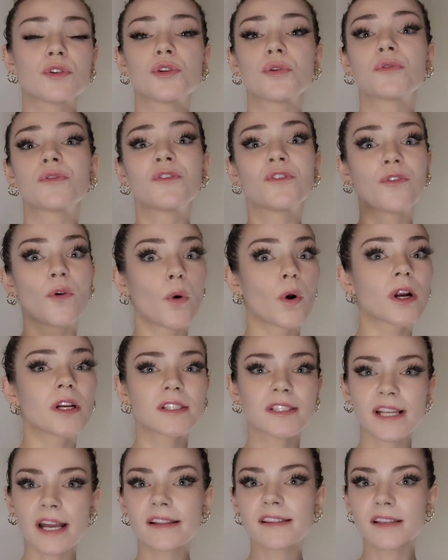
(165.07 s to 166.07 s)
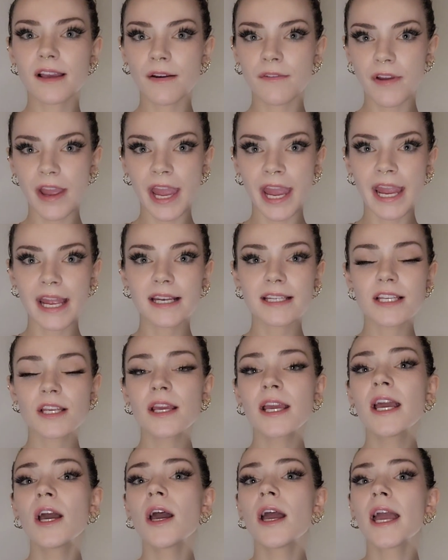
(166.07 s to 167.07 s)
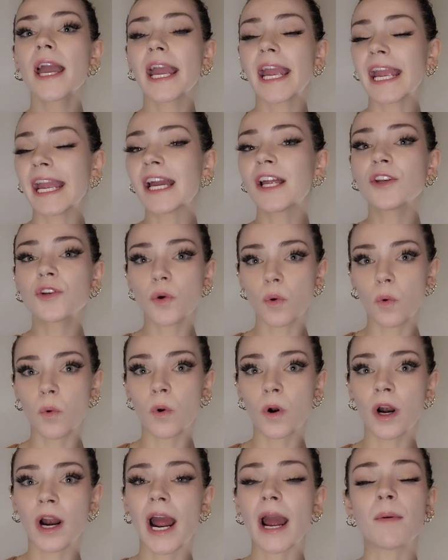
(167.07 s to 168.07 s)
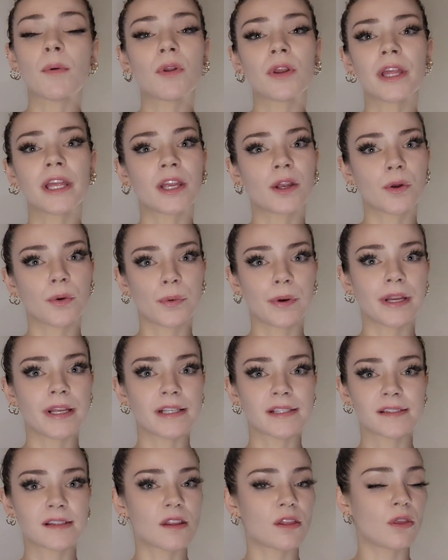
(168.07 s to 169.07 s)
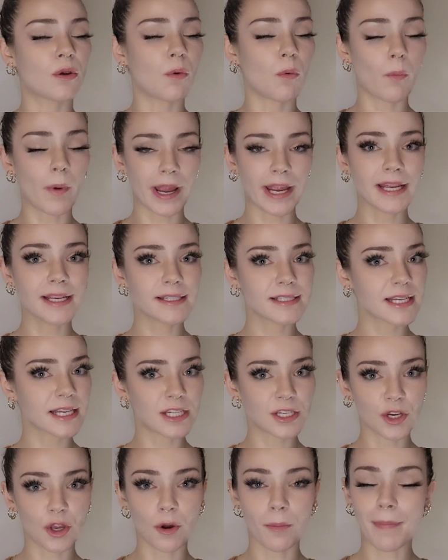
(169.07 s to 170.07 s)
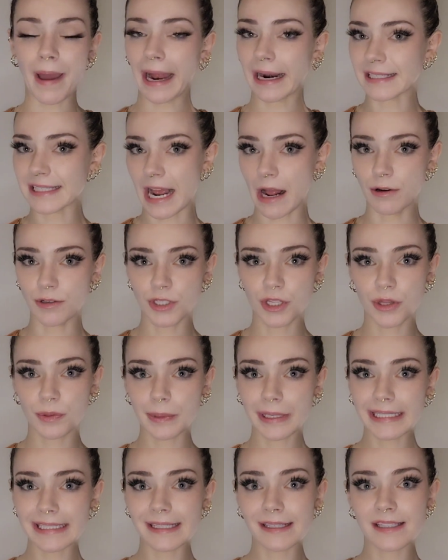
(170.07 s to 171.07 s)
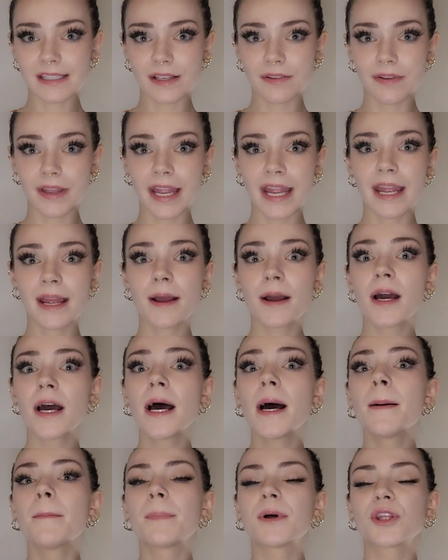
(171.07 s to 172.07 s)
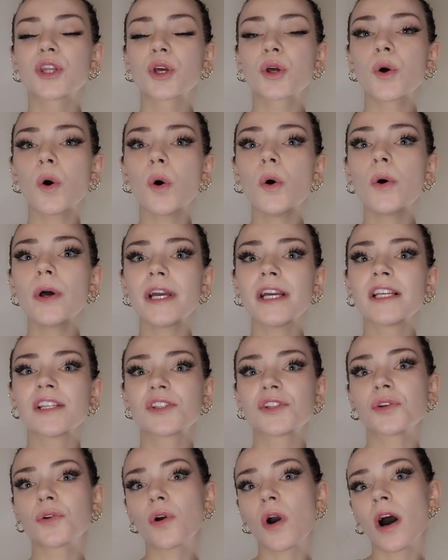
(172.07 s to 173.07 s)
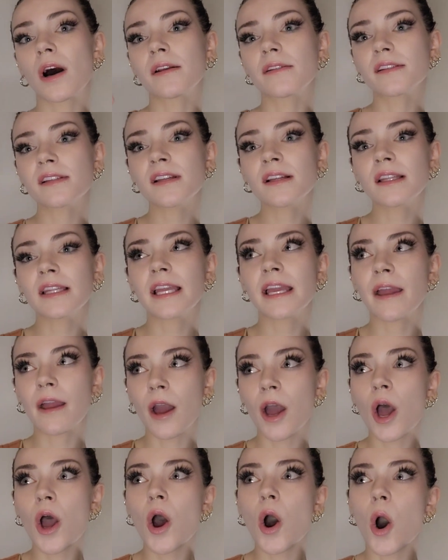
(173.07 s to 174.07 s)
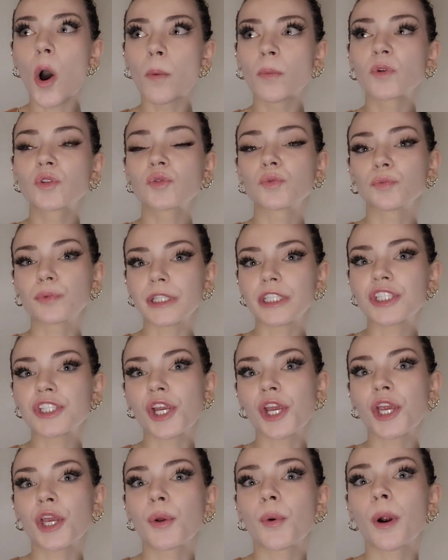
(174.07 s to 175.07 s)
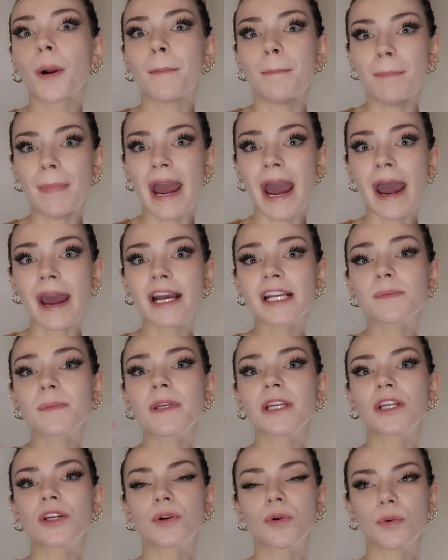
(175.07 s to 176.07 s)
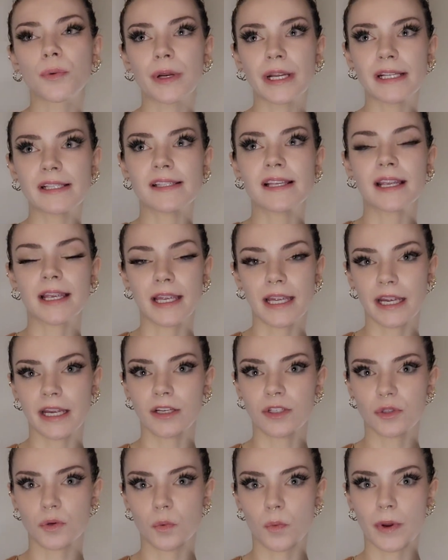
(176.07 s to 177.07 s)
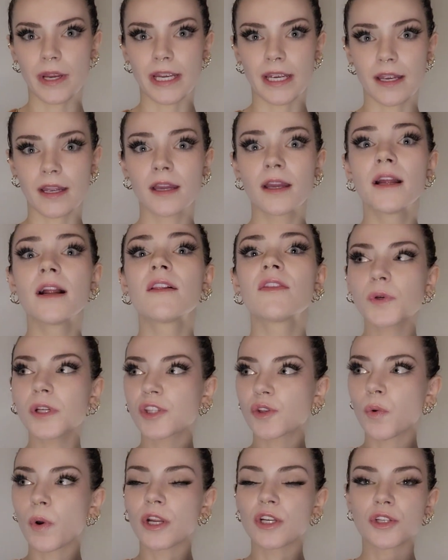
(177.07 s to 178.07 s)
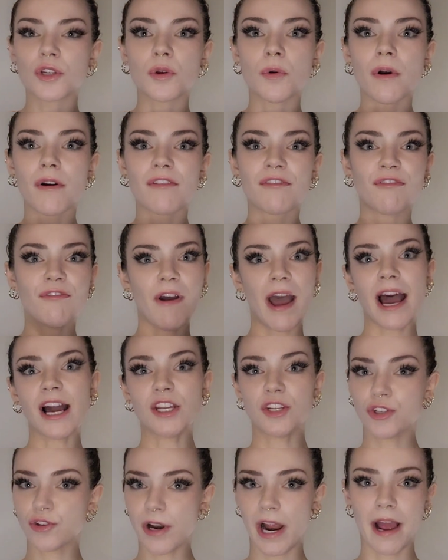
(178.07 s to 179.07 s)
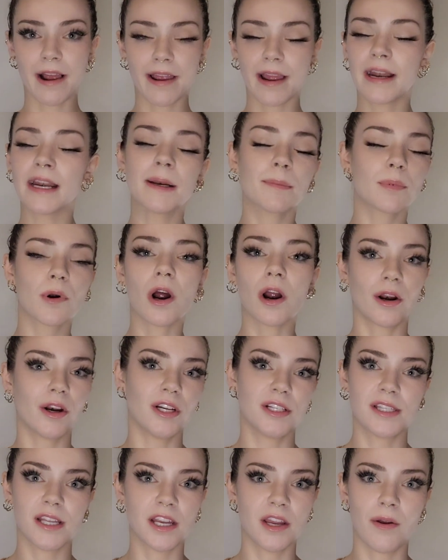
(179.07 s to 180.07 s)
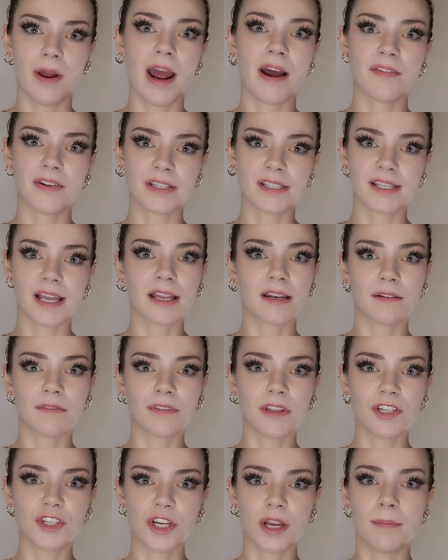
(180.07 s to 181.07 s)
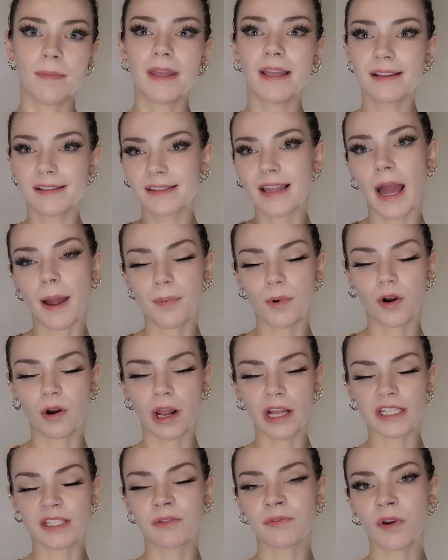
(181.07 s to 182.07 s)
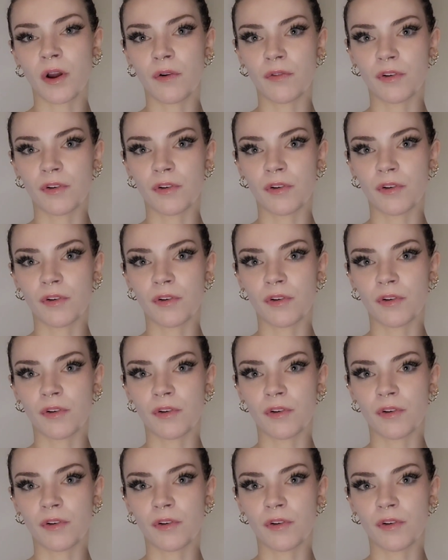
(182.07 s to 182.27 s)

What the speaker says: do 4 sets of 8, and or I will increase the weight and go back down to 3 sets of 8. But the goal is to constantly almost reaching your max, but increasing each week. That's what's going to fast track any progress that you have inside of the gym, is that progressive